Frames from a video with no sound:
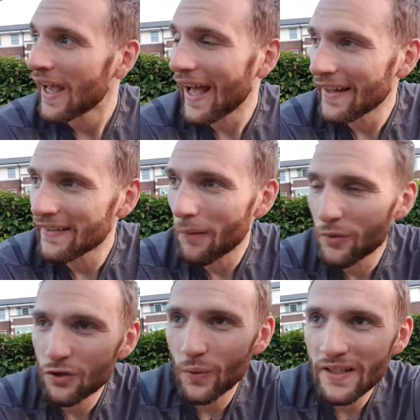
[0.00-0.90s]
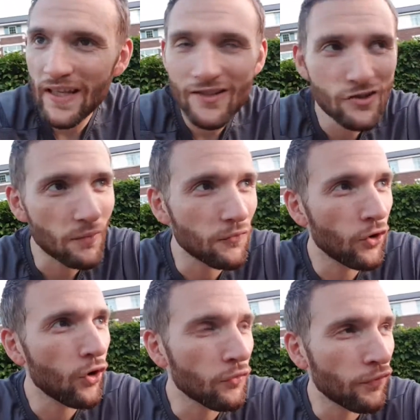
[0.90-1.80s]
and that between the ages of
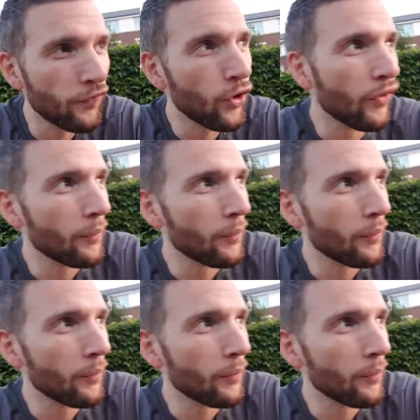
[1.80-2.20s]
0 and 4,